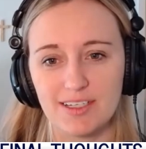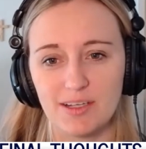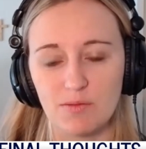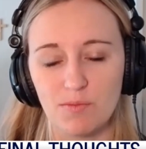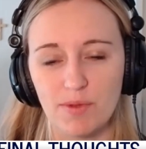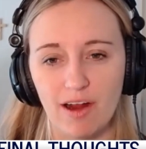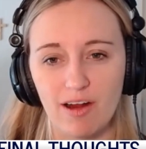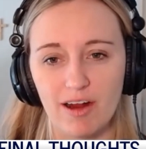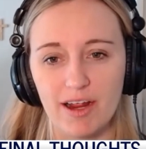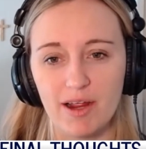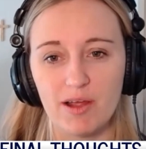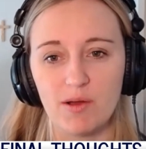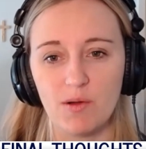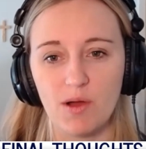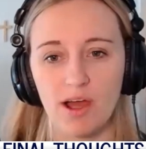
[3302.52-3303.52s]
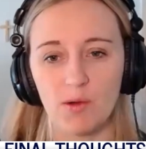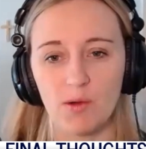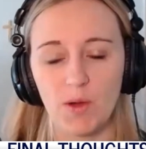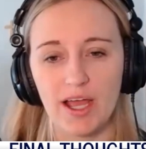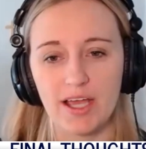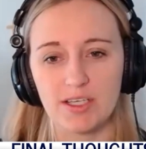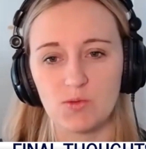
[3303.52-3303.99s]
and Barry
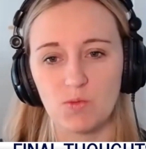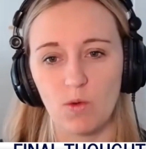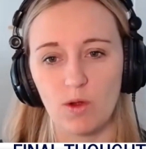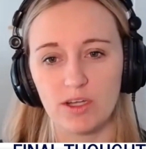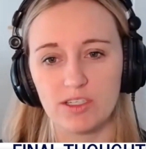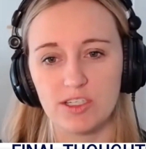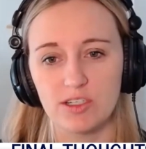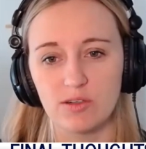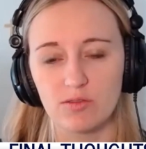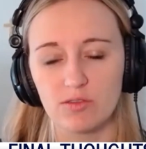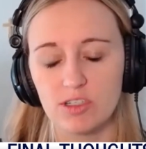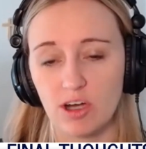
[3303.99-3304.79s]
Weiss want to